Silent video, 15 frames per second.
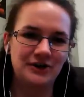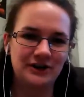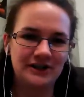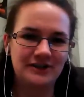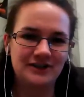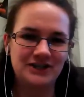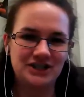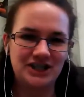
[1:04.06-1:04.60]
early
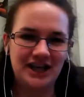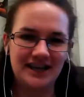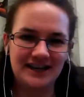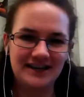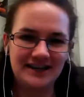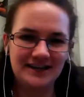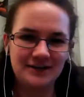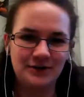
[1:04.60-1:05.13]

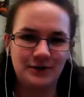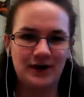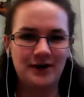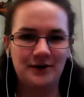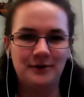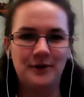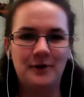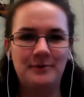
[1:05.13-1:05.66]
Christianity,
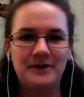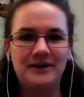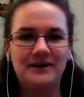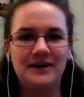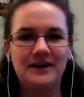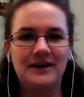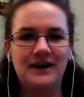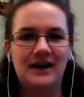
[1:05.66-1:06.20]

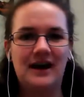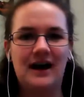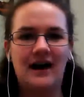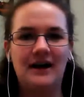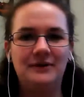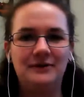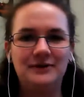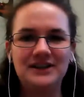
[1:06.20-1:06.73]
Greco-Roman
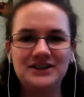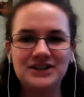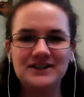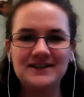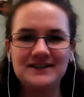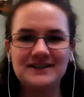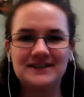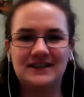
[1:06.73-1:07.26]
uh,
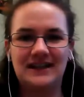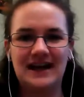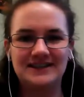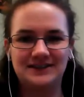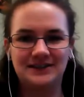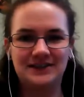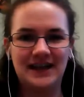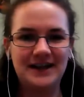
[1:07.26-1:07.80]
religions,
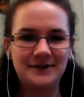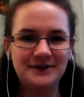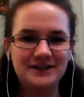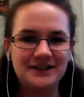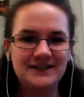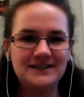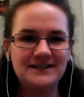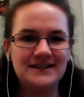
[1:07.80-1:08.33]
classical
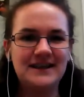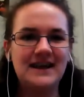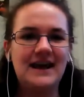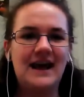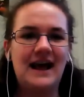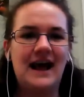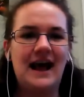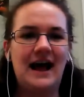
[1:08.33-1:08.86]
languages.
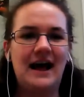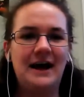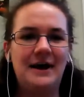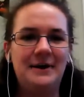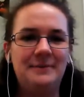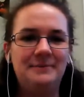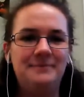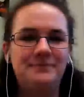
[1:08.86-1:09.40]

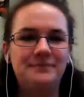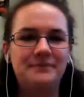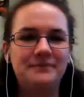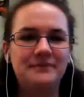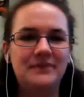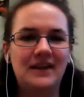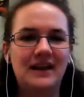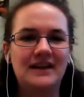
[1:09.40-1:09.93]
Um,
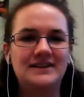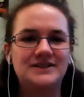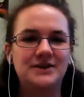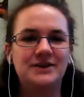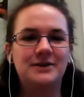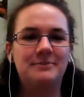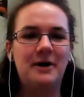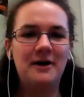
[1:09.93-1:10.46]
and
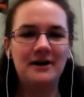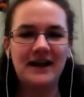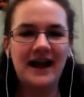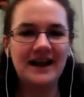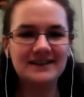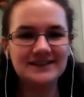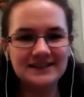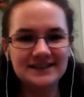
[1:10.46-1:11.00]
so in the
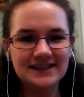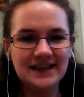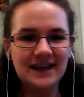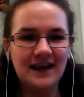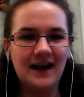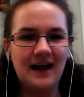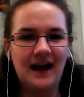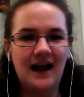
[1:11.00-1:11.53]
Paulcast,
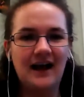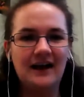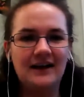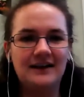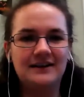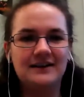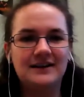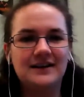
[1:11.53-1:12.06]

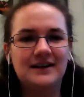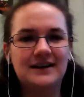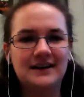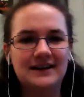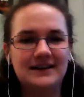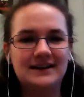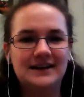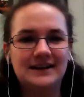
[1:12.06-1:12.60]
uh,
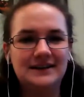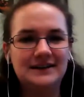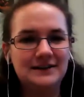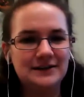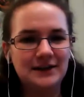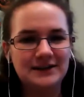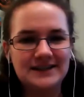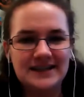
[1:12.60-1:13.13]
he
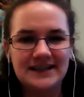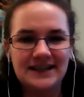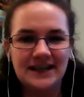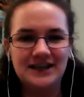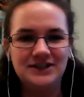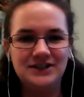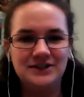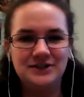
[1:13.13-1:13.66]
looks at
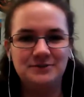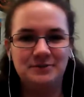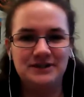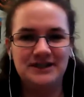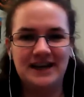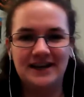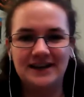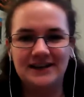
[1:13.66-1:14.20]
issues
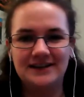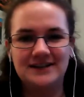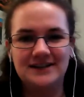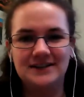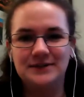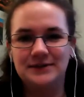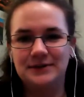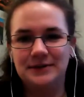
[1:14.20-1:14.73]
pertaining
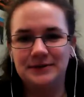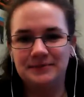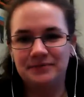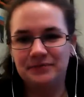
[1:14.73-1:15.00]
to